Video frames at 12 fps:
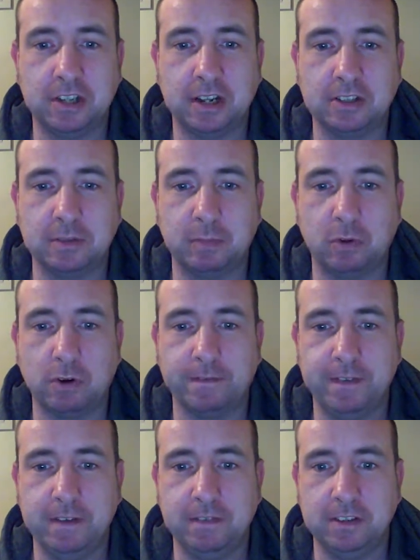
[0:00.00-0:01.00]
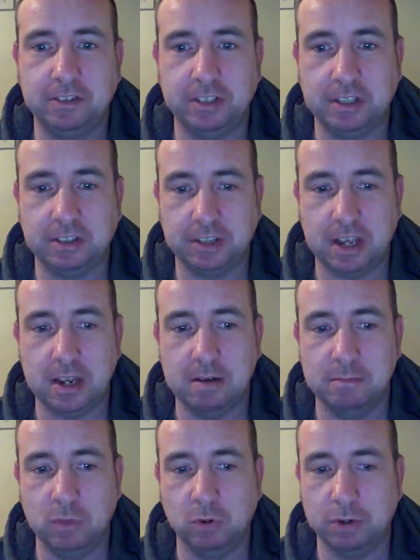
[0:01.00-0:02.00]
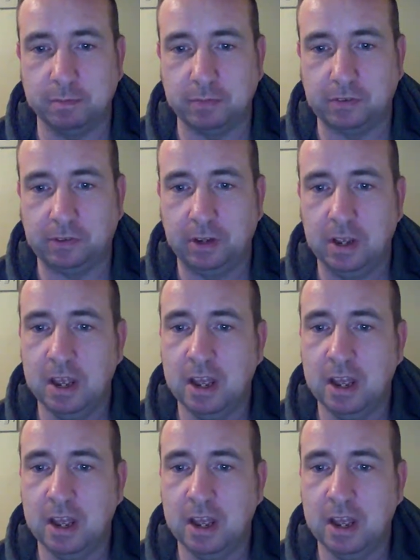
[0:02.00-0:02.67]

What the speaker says: that support 56K modems.